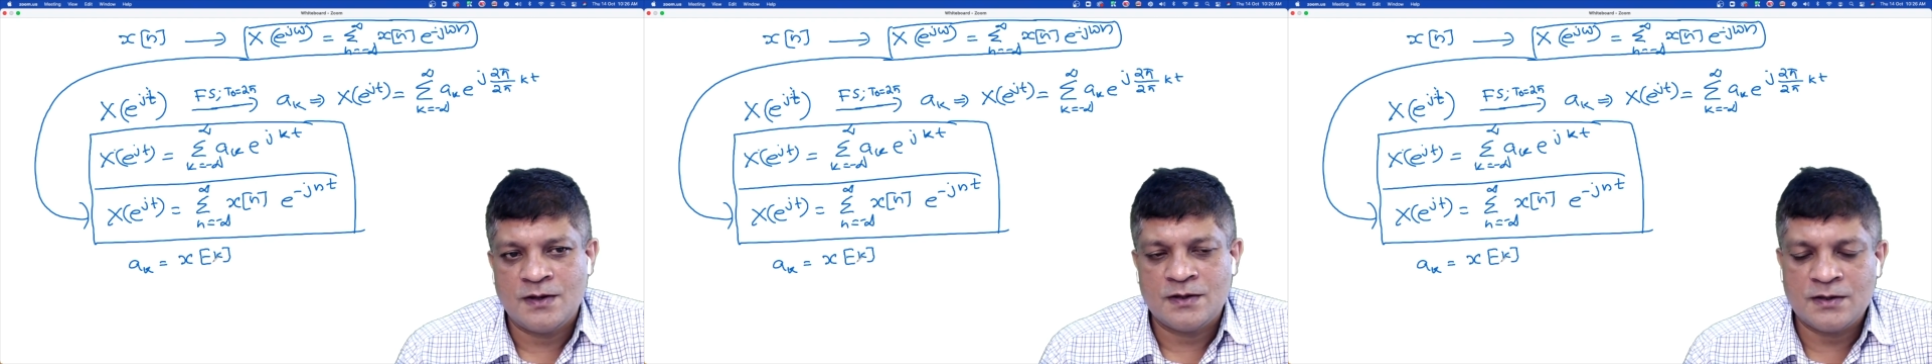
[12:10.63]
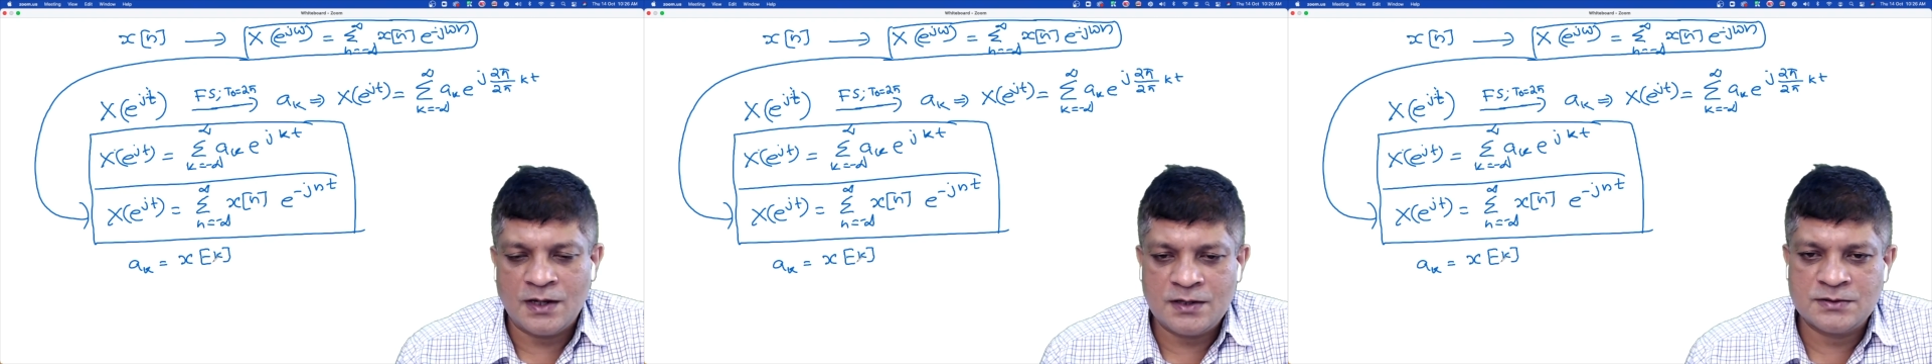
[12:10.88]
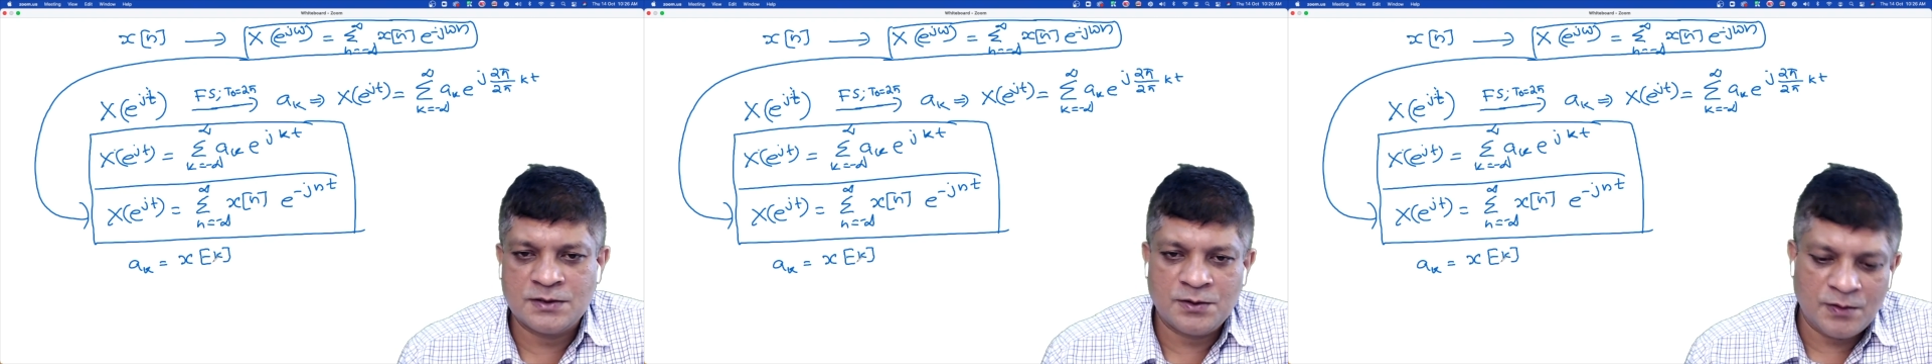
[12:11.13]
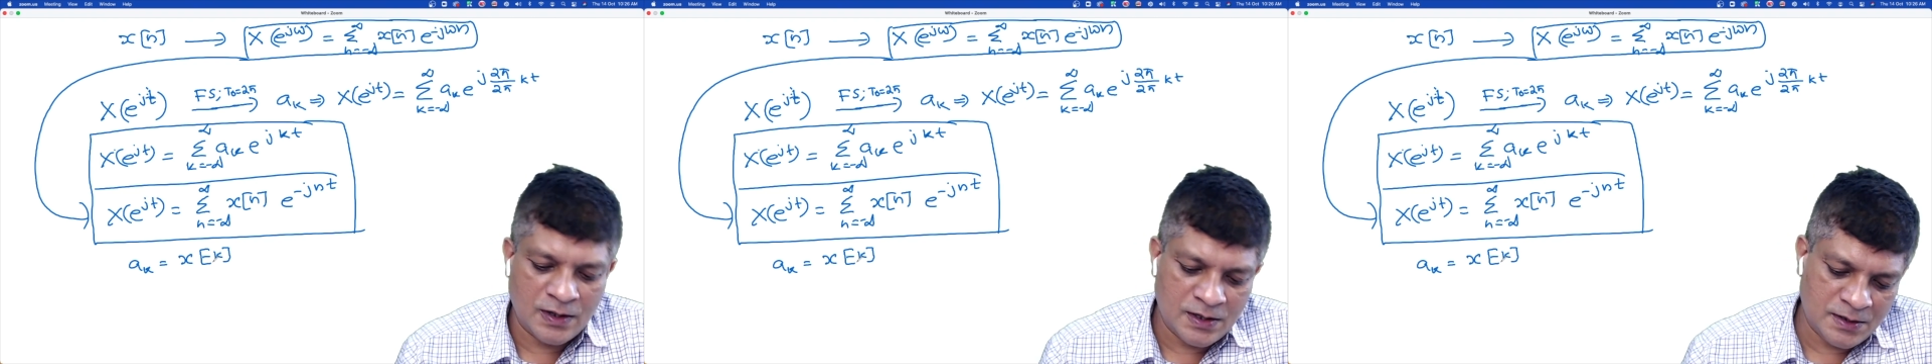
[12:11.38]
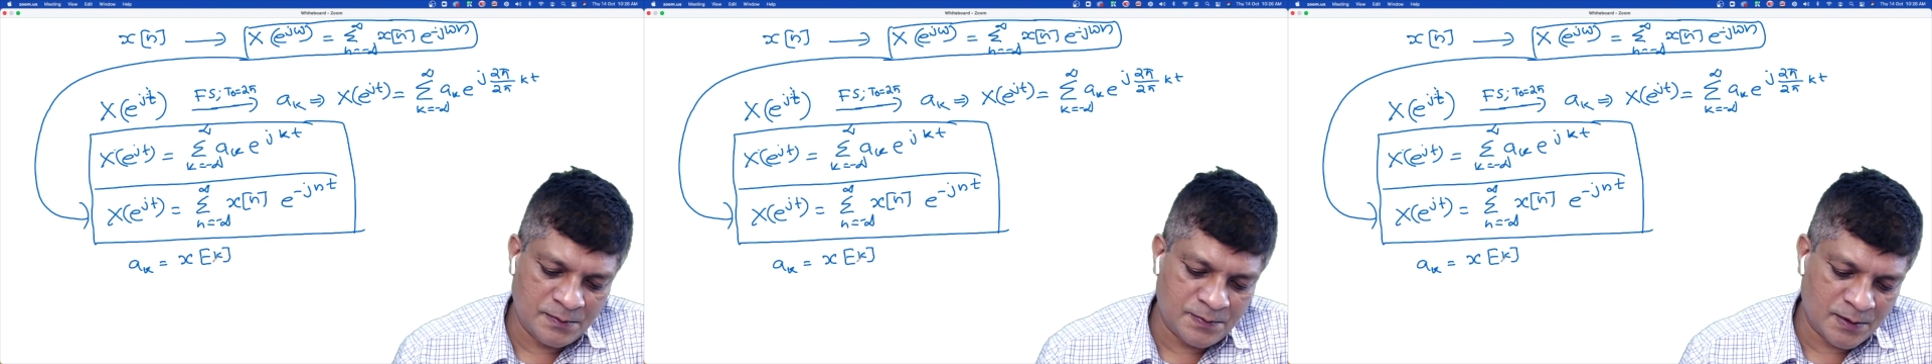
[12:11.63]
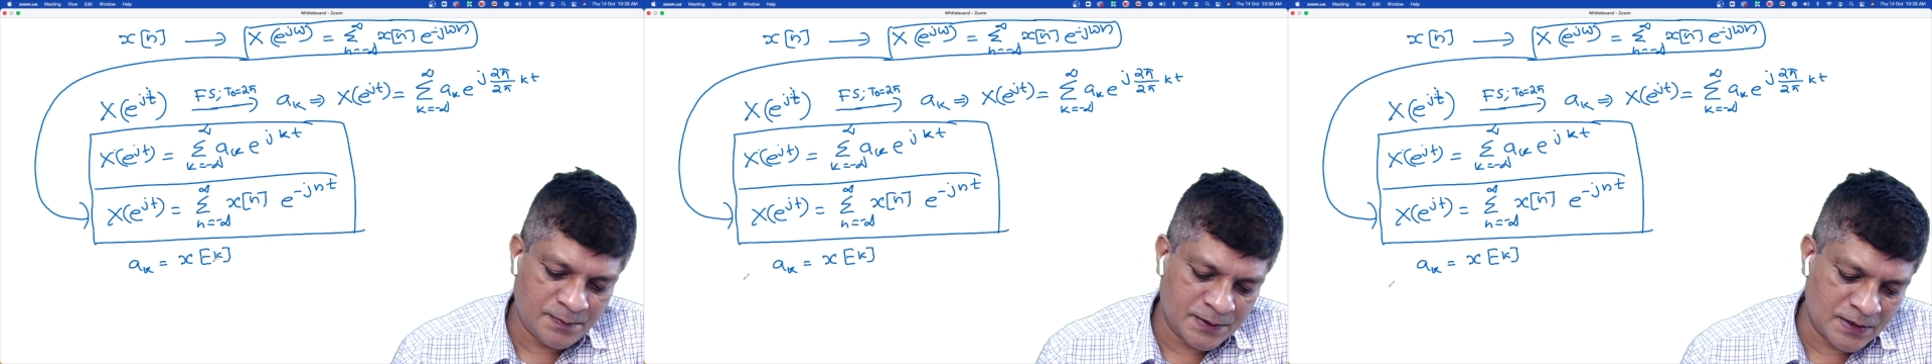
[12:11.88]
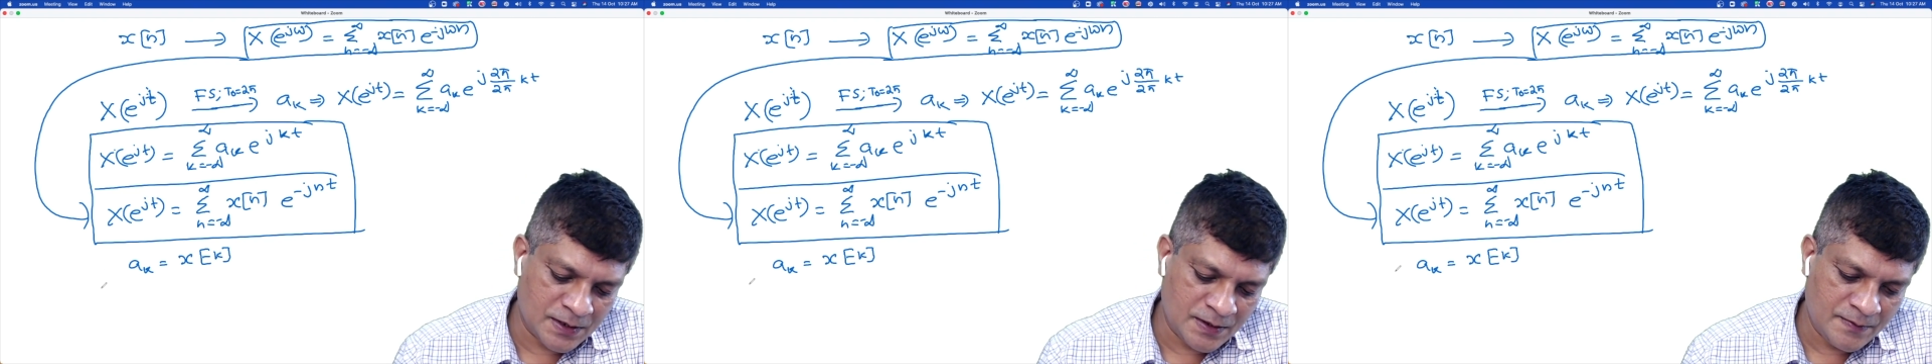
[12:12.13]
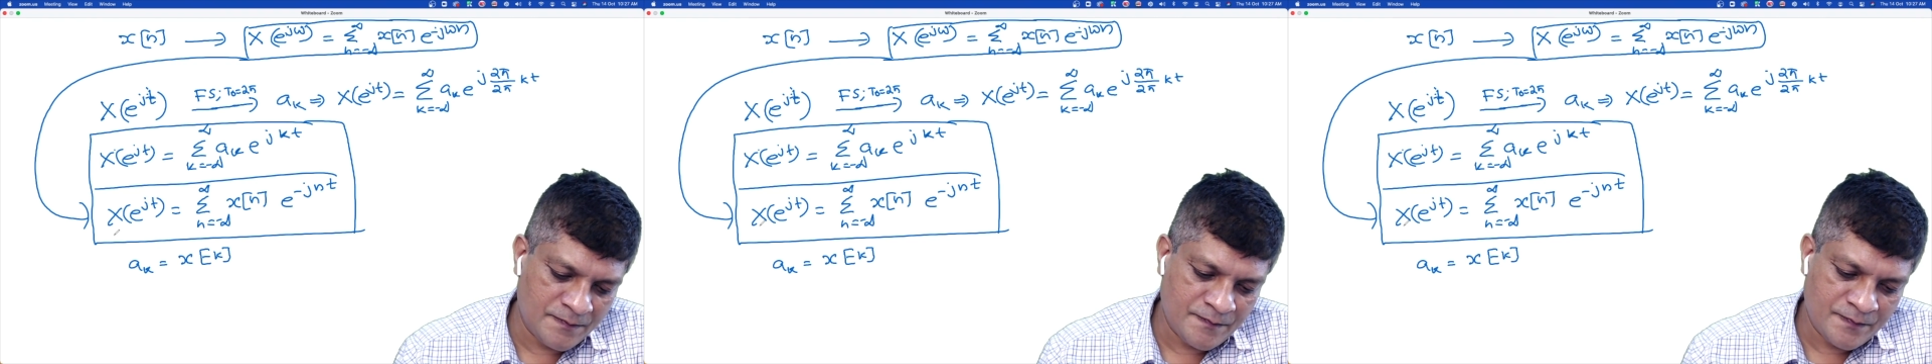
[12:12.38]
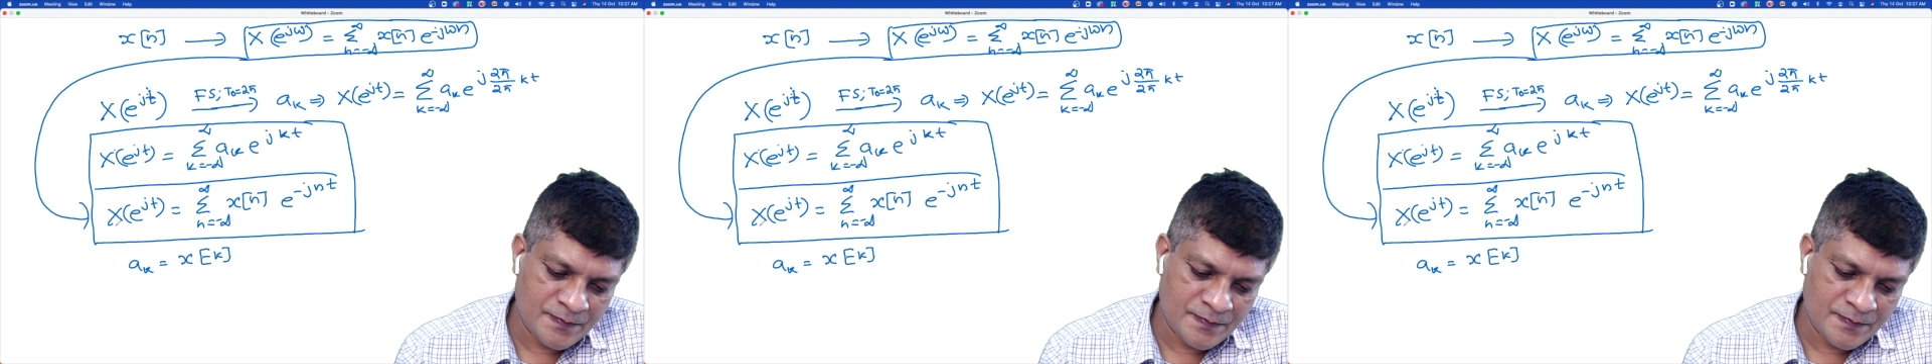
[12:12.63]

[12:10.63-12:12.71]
That is the duality property.